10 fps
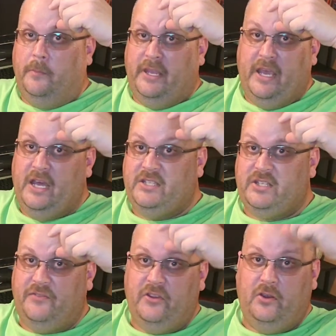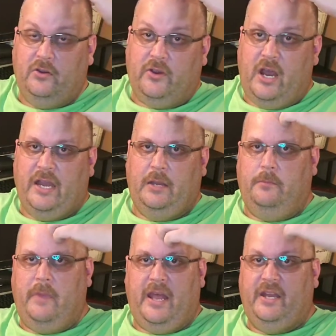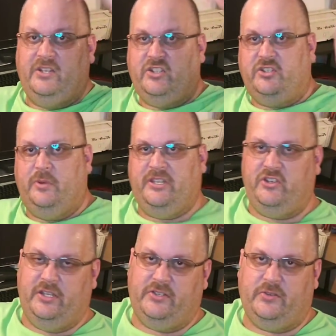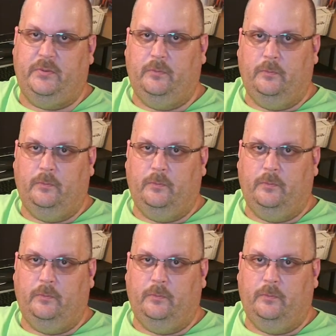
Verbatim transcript: Because if you are running managed switches,